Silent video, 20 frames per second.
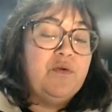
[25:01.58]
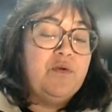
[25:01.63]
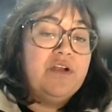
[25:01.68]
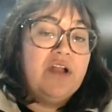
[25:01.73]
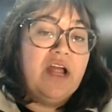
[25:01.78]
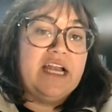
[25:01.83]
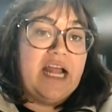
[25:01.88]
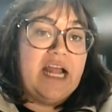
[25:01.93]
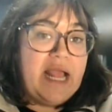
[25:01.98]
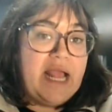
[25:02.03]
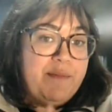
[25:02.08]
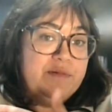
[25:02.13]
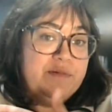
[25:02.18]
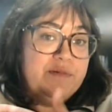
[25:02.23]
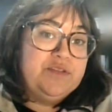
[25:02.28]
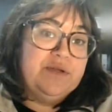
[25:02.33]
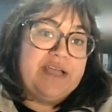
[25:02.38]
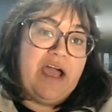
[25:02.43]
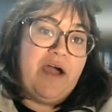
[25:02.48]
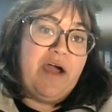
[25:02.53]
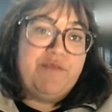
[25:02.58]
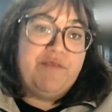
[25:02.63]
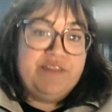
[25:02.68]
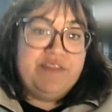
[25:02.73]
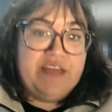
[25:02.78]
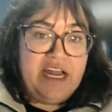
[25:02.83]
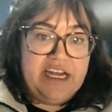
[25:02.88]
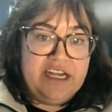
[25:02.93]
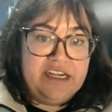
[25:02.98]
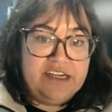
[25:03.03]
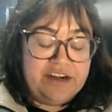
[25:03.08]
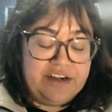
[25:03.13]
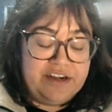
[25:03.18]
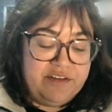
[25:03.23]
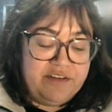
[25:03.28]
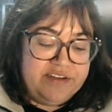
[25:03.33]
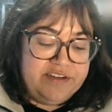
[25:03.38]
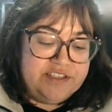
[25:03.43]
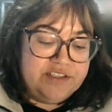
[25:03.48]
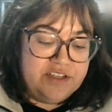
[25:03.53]
we're not able to account for that in an
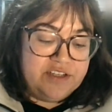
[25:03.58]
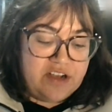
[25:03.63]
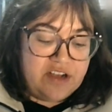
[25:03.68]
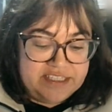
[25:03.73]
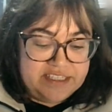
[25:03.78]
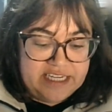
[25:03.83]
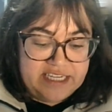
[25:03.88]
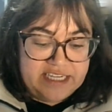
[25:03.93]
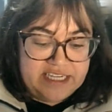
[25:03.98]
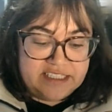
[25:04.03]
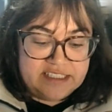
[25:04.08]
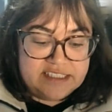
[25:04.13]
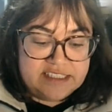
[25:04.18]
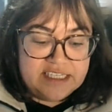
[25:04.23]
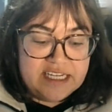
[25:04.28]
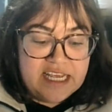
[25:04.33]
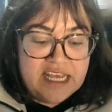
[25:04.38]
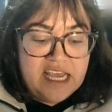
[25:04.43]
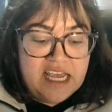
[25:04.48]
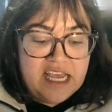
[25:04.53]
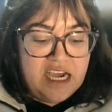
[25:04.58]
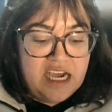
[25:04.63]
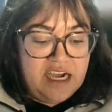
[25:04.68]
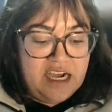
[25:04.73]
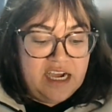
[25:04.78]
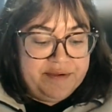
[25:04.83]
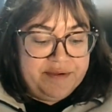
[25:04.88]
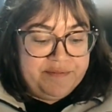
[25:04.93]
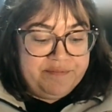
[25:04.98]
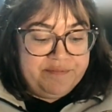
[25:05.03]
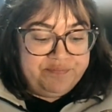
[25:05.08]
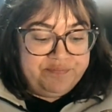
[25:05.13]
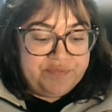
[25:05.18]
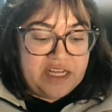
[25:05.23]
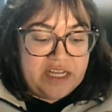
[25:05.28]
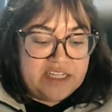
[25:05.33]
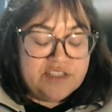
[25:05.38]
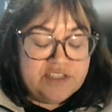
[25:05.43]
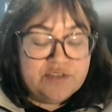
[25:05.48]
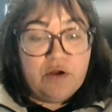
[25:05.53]
artificial context. And
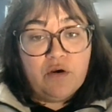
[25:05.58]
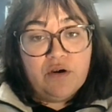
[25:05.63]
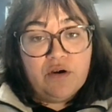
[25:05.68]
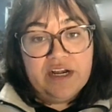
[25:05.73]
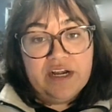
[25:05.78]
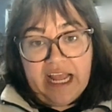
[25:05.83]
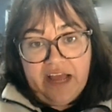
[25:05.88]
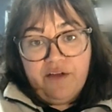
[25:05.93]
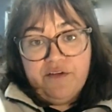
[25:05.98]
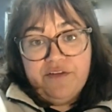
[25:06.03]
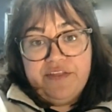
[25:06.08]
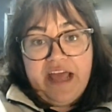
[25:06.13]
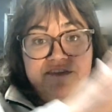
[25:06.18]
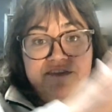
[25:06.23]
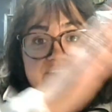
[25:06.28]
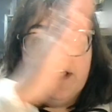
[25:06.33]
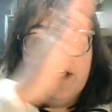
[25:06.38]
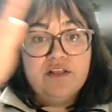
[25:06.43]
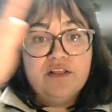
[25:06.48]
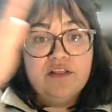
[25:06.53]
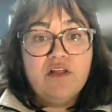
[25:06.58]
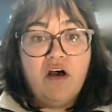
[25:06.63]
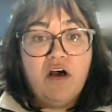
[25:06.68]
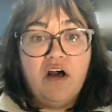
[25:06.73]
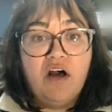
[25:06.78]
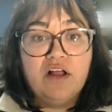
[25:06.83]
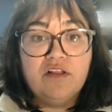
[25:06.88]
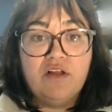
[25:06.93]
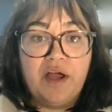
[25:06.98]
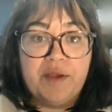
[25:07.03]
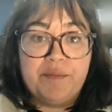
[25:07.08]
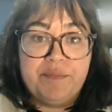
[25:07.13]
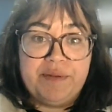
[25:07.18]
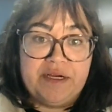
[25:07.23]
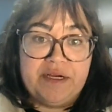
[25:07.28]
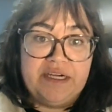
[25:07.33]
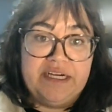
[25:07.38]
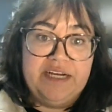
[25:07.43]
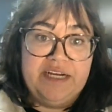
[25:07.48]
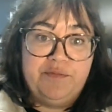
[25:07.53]
so, or they have that long
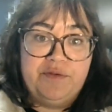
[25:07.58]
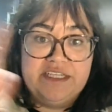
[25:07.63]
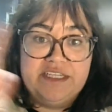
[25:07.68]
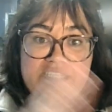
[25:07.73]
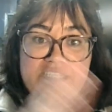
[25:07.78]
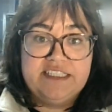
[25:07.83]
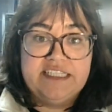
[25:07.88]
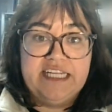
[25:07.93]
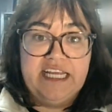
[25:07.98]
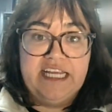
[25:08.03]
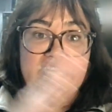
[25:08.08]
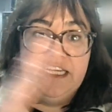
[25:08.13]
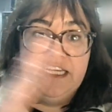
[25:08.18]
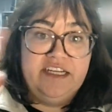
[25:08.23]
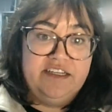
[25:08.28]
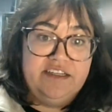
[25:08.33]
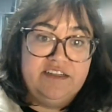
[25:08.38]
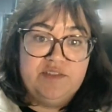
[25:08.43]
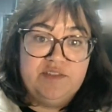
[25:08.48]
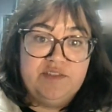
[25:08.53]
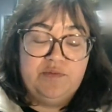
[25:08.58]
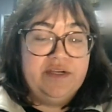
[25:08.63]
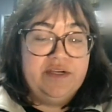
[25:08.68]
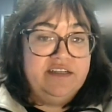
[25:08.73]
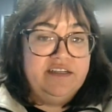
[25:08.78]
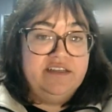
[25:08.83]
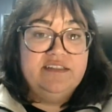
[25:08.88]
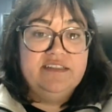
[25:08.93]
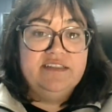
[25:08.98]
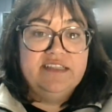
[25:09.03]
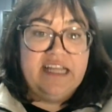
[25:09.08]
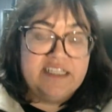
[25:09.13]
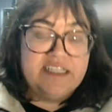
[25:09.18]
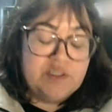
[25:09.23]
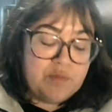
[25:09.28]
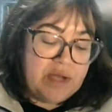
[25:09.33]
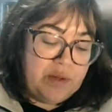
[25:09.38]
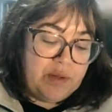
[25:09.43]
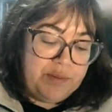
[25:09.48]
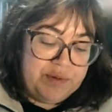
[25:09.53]
period where it does take years, where
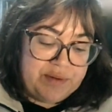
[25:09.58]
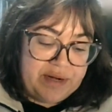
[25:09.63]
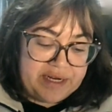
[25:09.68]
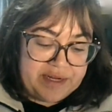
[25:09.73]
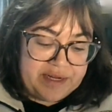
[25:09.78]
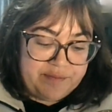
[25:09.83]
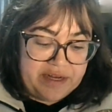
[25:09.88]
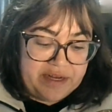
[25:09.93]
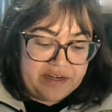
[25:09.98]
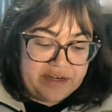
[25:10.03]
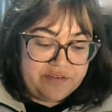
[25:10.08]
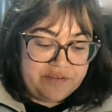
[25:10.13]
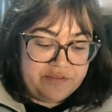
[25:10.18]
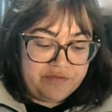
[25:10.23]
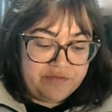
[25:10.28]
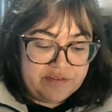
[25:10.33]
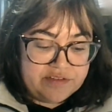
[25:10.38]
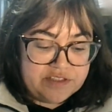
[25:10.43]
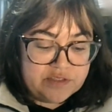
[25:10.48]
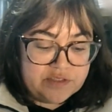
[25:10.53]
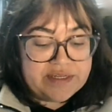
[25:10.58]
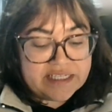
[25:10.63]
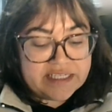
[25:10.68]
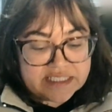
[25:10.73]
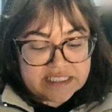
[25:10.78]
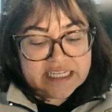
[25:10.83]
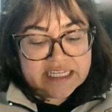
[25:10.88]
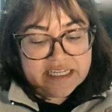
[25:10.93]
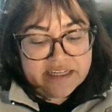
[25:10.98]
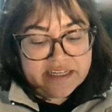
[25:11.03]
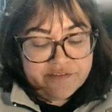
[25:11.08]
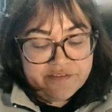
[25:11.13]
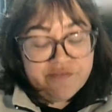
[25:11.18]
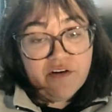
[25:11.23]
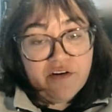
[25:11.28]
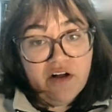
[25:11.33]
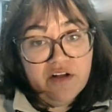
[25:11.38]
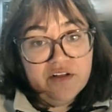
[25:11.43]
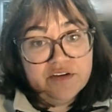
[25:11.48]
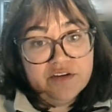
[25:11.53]
that's why we recommend. So it's
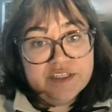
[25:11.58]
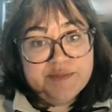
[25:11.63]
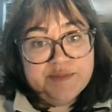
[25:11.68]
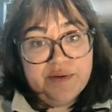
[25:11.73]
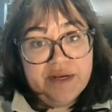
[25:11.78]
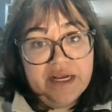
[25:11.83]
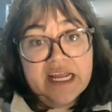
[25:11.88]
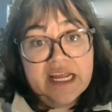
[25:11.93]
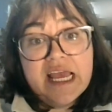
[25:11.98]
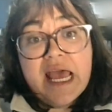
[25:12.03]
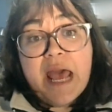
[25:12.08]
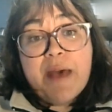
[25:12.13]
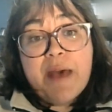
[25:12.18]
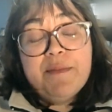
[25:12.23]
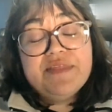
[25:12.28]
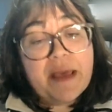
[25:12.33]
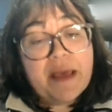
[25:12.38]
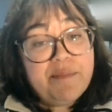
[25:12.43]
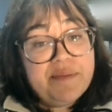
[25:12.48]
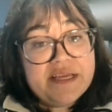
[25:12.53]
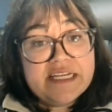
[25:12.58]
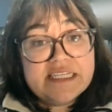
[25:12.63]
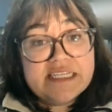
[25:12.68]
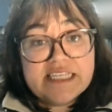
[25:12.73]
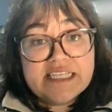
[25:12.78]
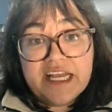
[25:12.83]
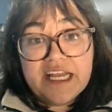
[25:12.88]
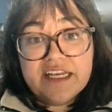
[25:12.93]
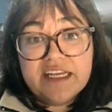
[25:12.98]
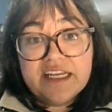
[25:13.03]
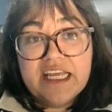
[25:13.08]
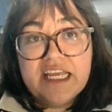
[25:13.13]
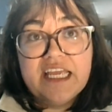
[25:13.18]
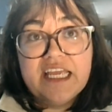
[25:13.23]
fall or spring. That being said,